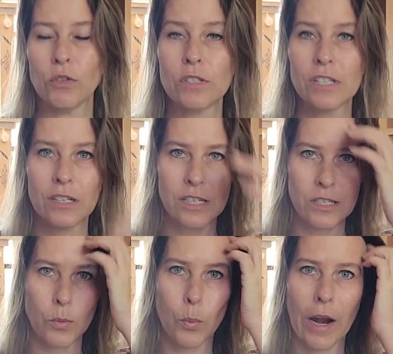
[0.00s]
You still
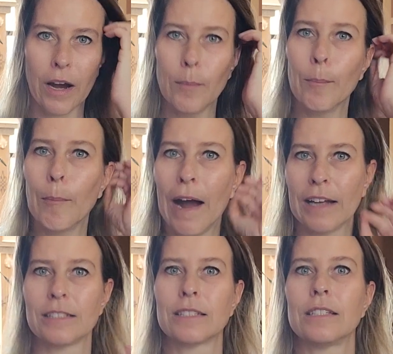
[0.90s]
need to wear
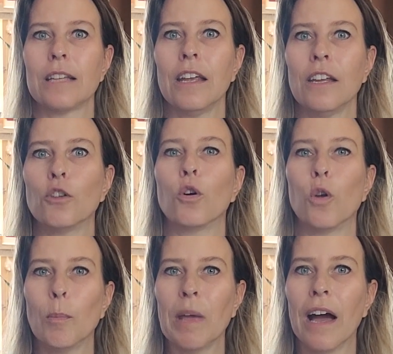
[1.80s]
masks in
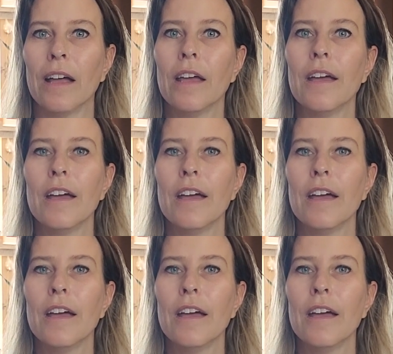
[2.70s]
Colombia.